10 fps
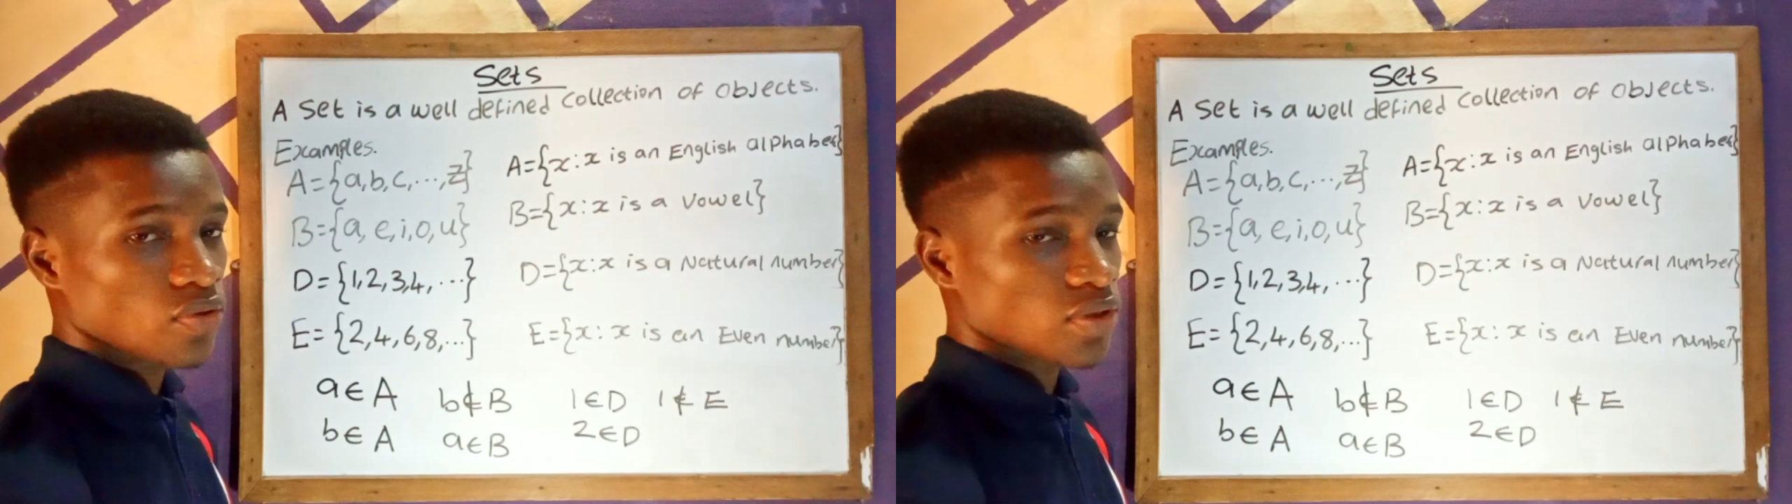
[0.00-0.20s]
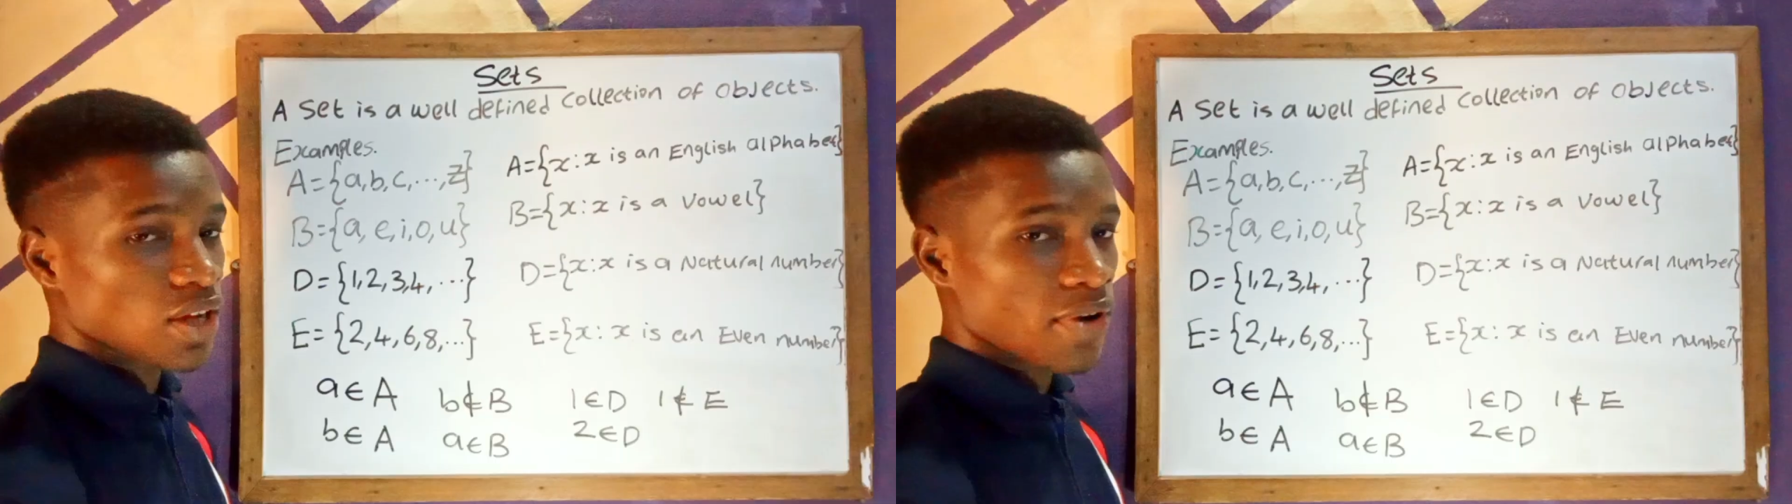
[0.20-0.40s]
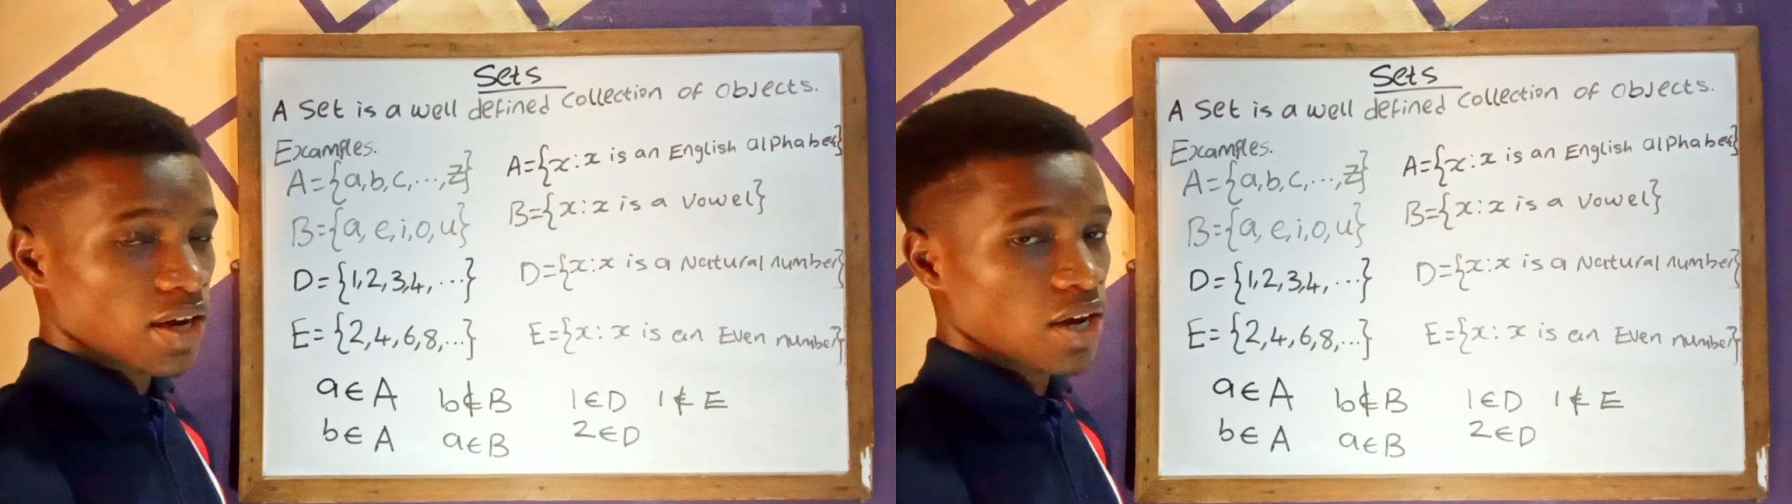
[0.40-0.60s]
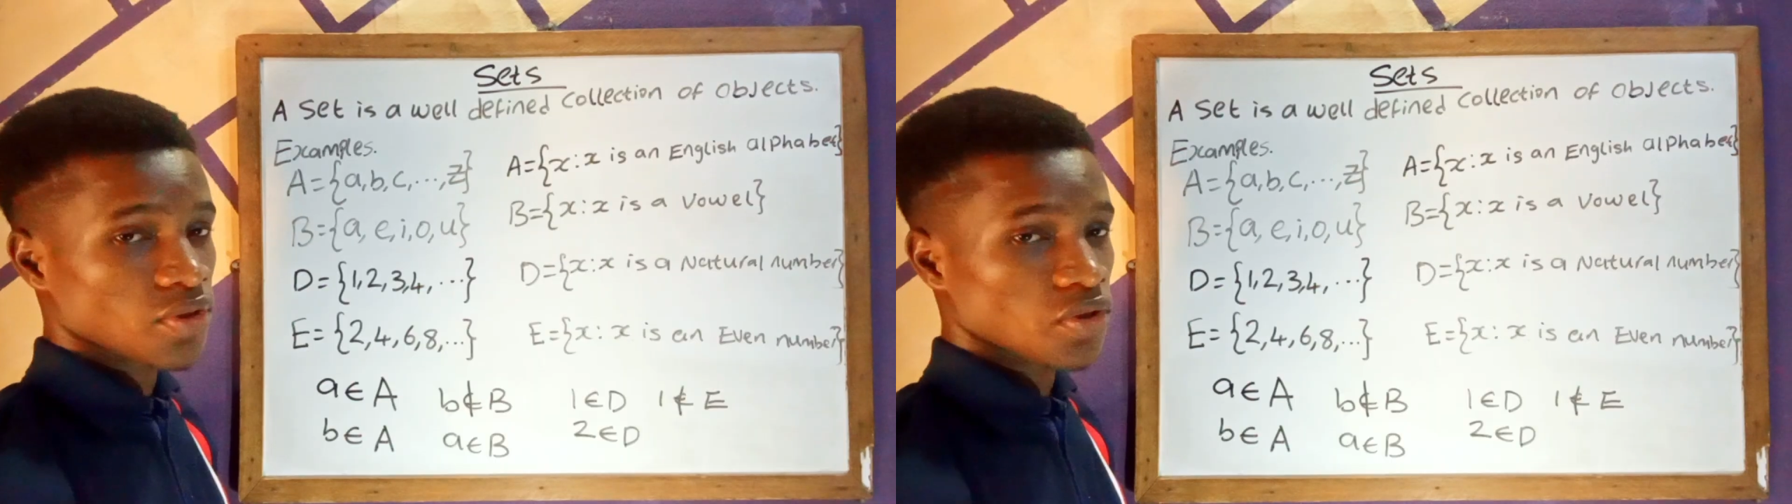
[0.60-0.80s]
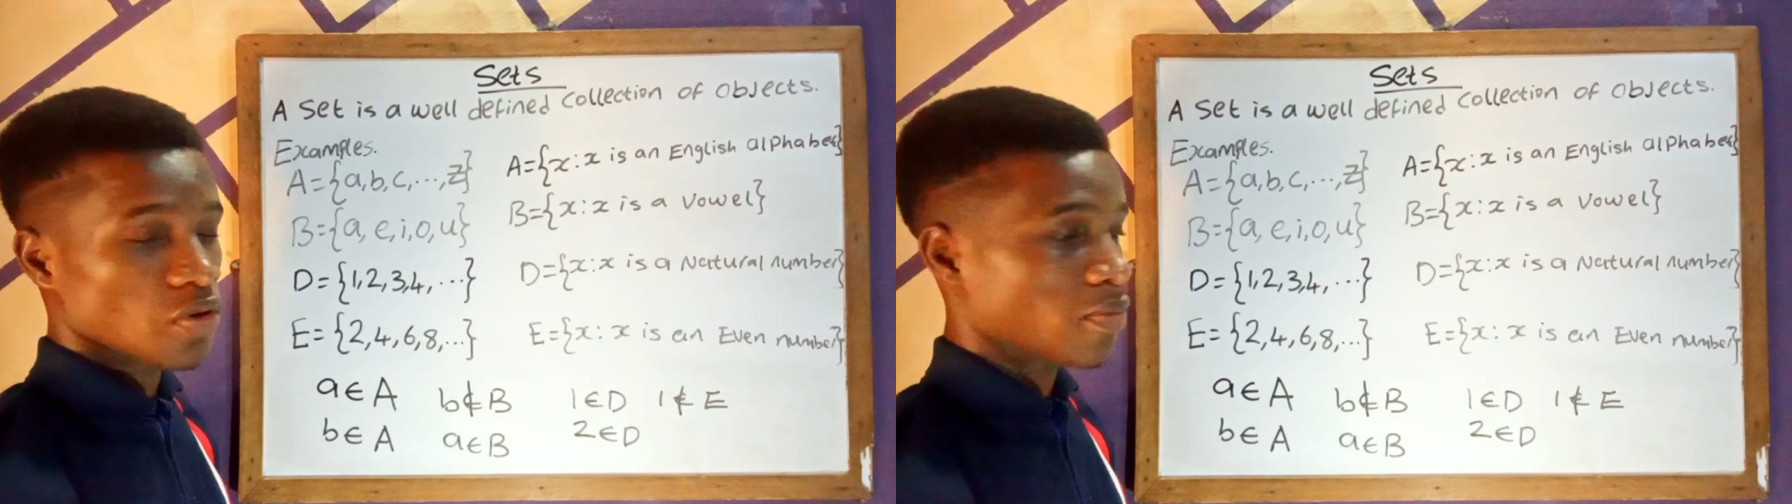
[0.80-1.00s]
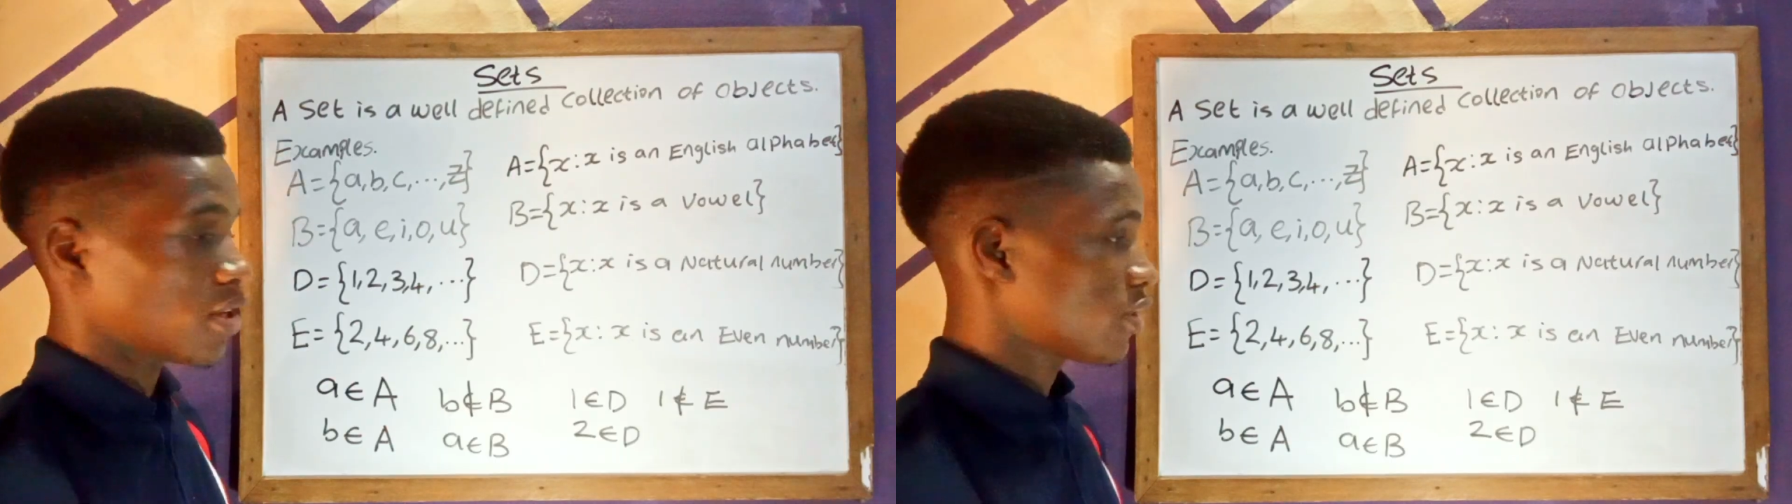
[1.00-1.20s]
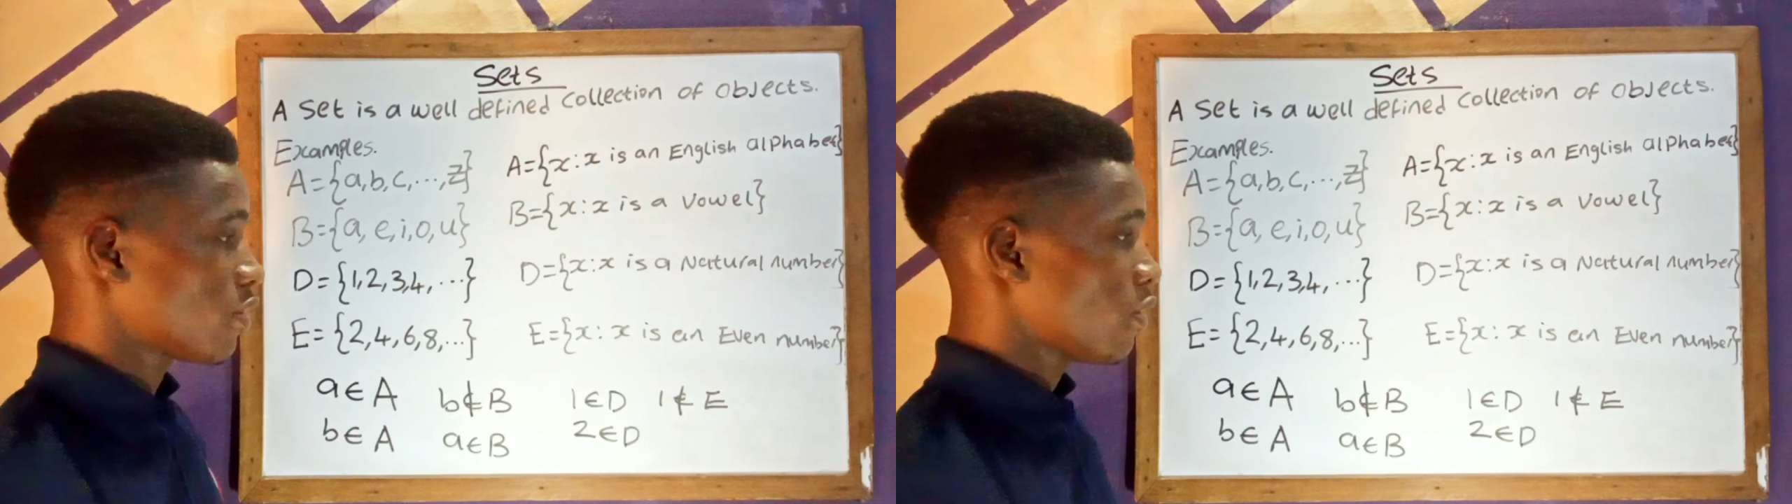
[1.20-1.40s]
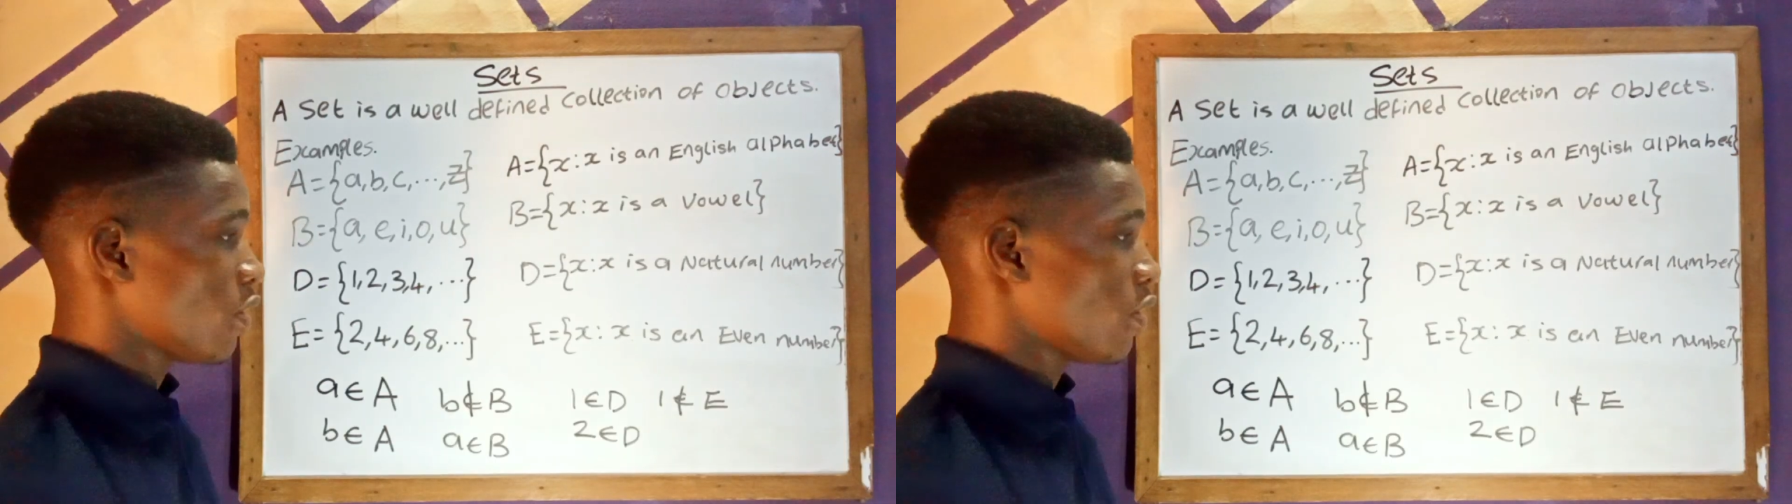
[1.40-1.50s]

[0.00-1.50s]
Those are our counting numbers.